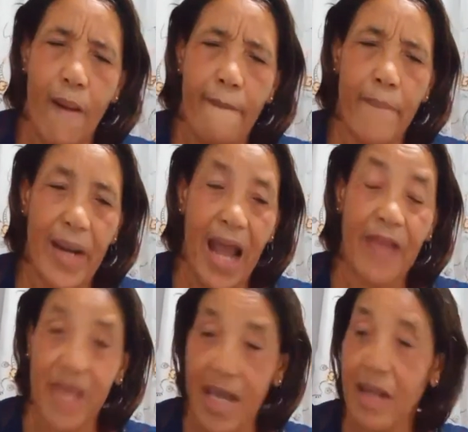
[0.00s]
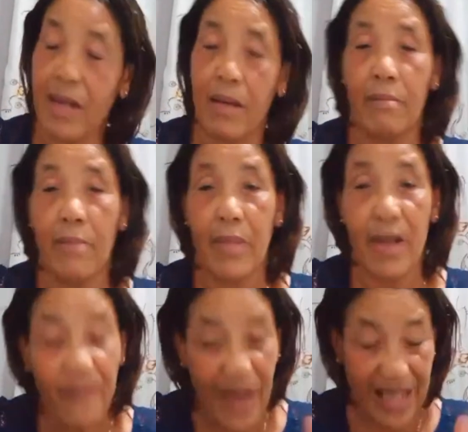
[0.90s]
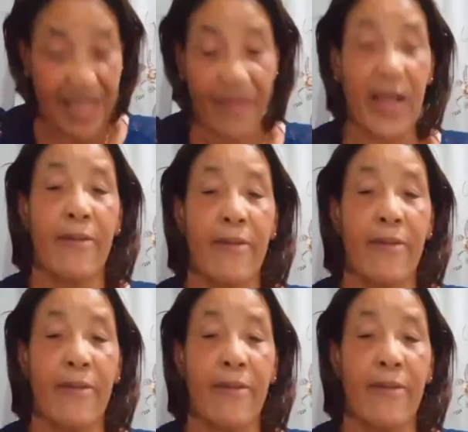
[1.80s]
But I think effectively